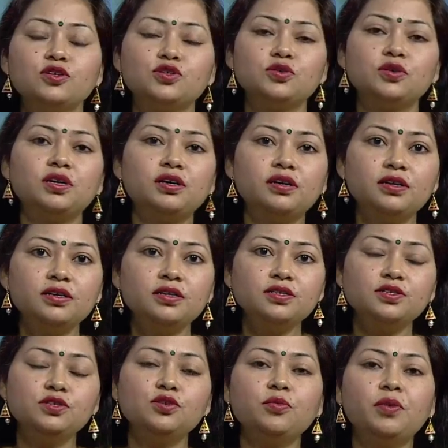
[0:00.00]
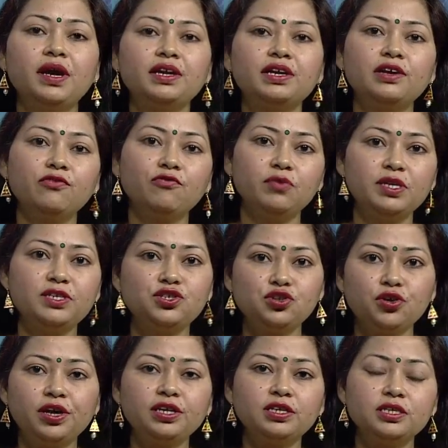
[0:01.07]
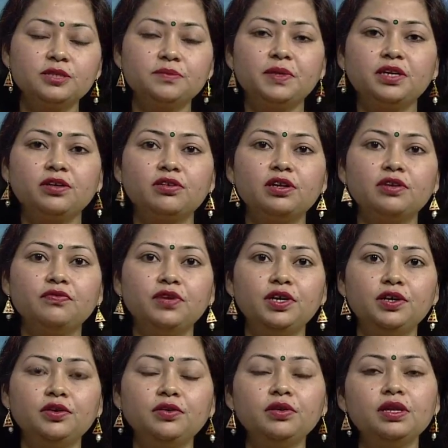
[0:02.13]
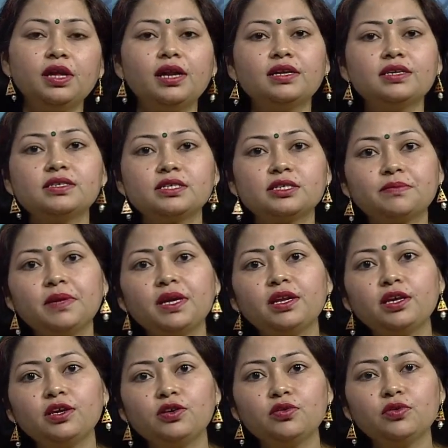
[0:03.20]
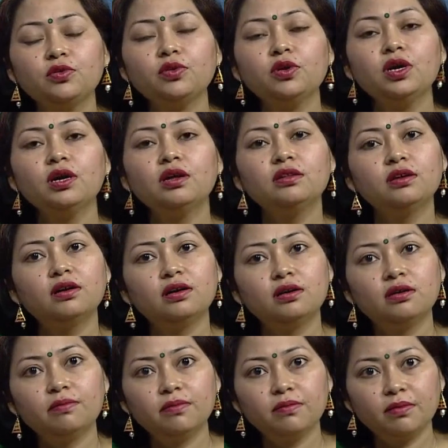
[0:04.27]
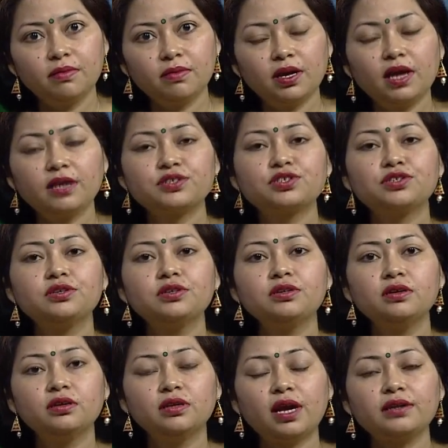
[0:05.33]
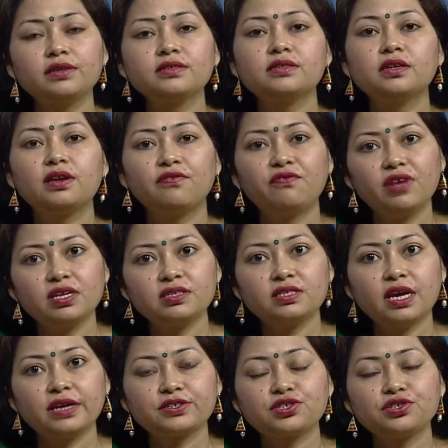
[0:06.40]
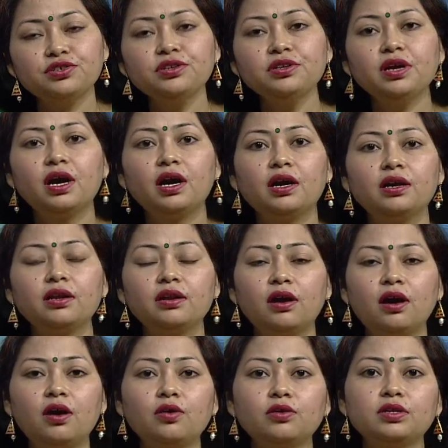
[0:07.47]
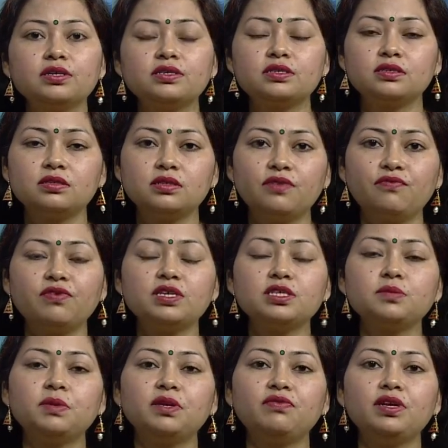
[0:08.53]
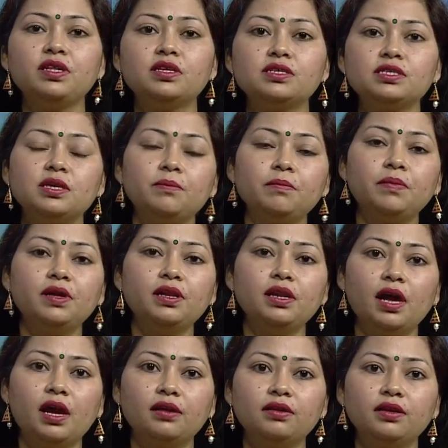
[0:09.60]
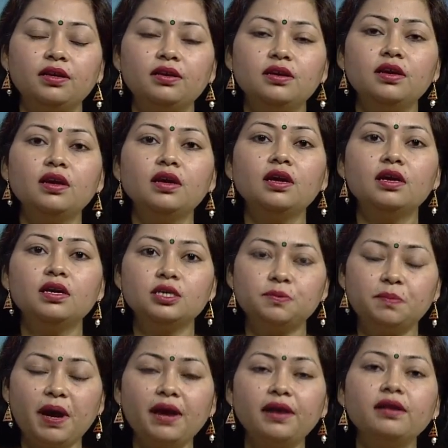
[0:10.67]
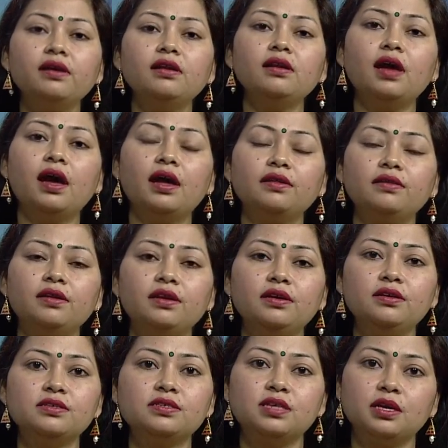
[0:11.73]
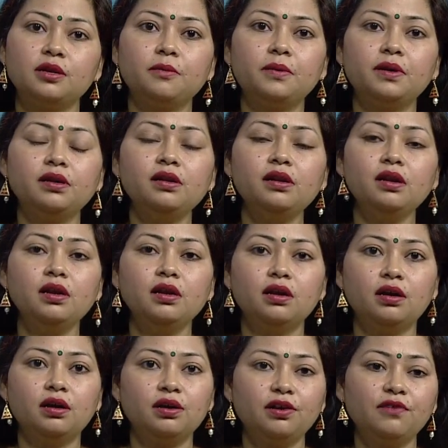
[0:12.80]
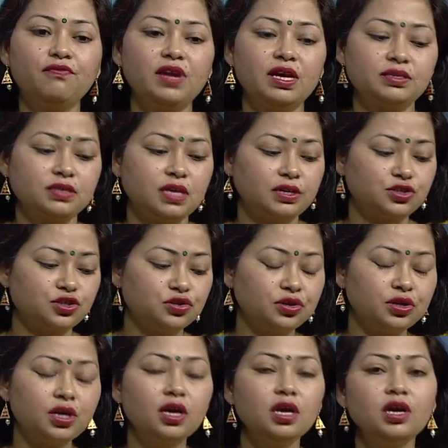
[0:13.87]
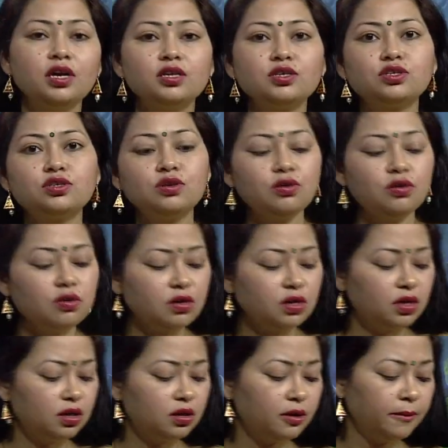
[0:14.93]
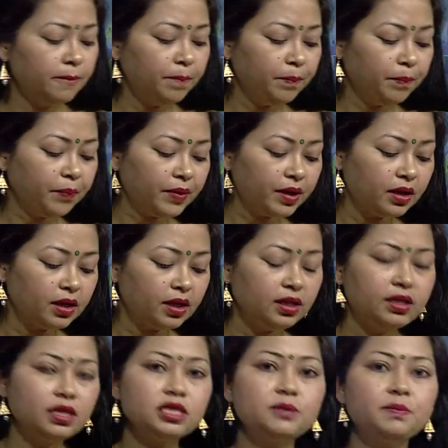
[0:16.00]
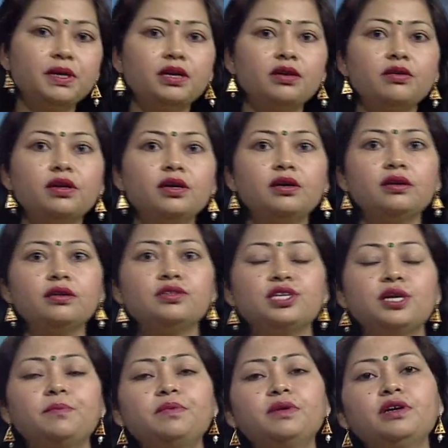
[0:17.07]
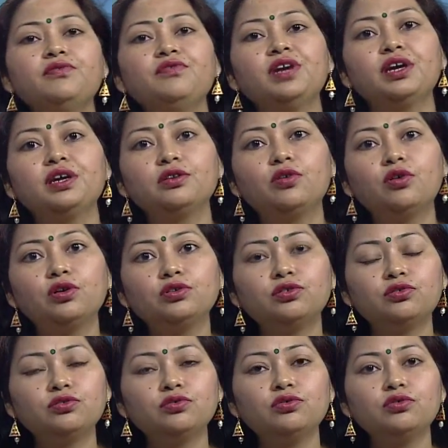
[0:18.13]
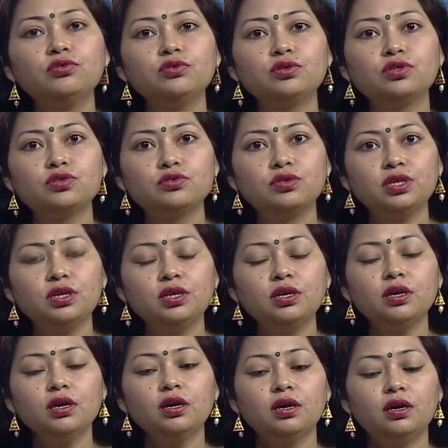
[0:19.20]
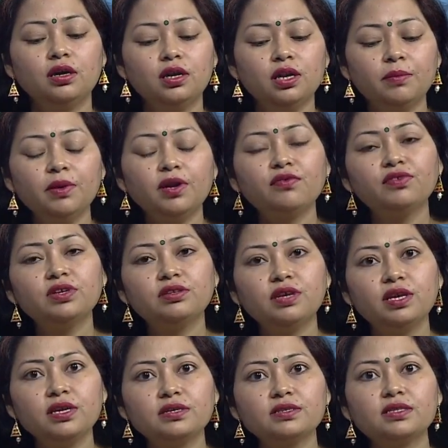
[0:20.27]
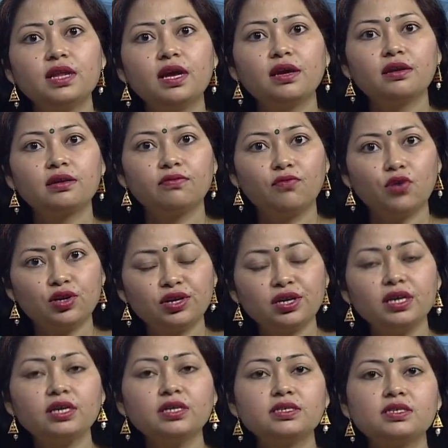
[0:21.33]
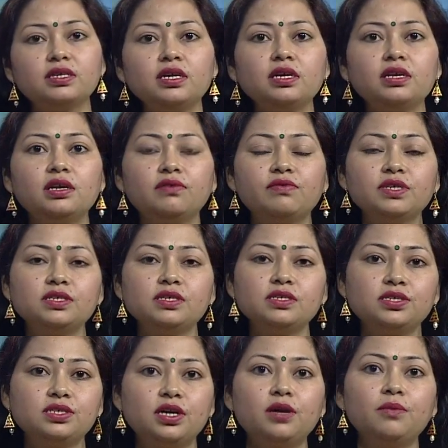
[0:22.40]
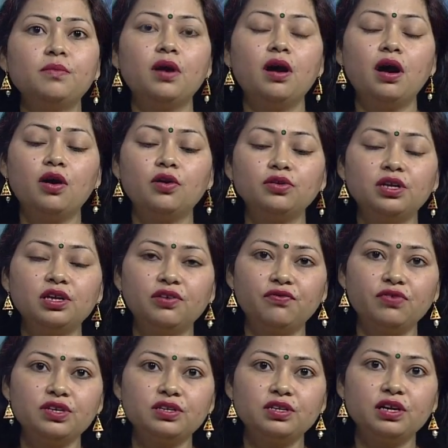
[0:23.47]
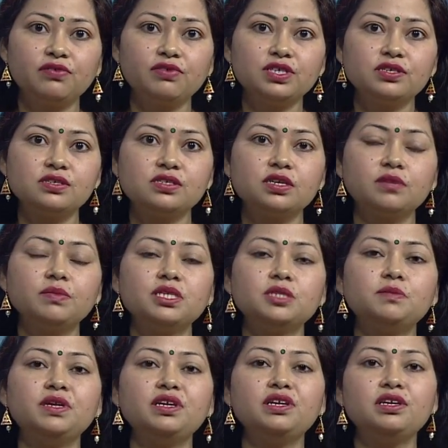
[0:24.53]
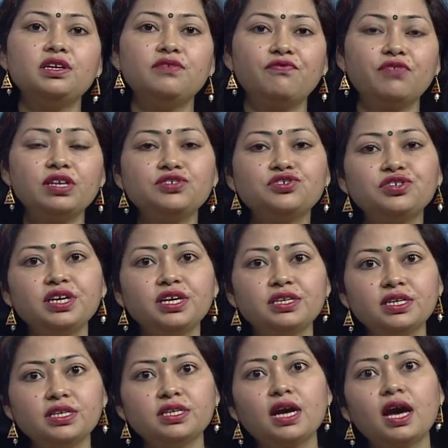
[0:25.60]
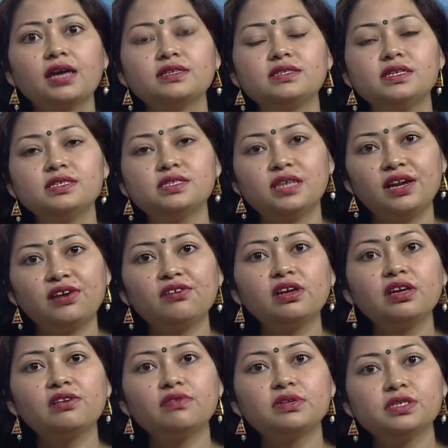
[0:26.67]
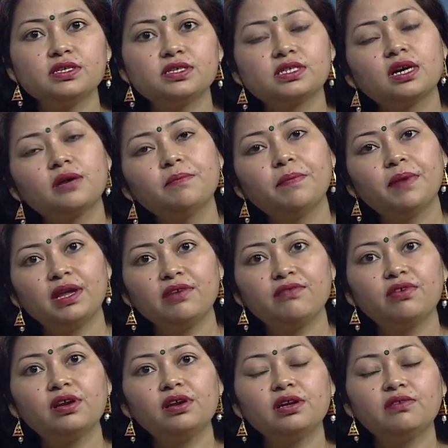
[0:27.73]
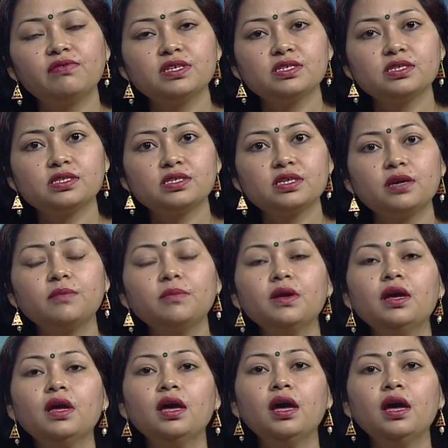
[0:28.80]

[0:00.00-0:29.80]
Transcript: So learners, you might have enjoyed this particular video that is explaining you the action that is the reflex action and how the difference between the simple and the spinal and the cerebral uh, reflex action. So uh, in this particular chapter we had gone through to the uh, number of the things like what is the nervous system, how the nervous system is being differentiated as the central nervous system, peripheral nervous system,